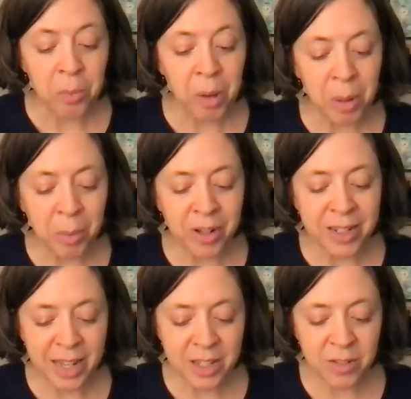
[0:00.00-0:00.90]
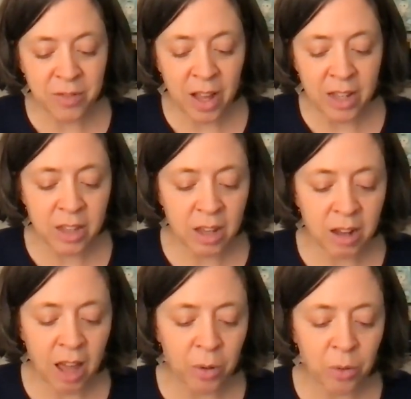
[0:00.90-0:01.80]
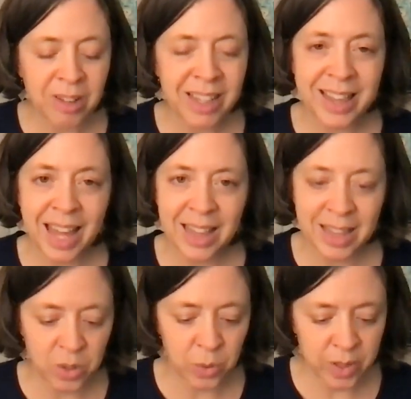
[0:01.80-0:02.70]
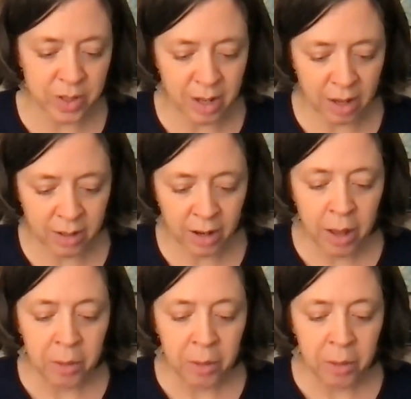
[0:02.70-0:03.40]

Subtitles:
My memory testifies not only that this was done,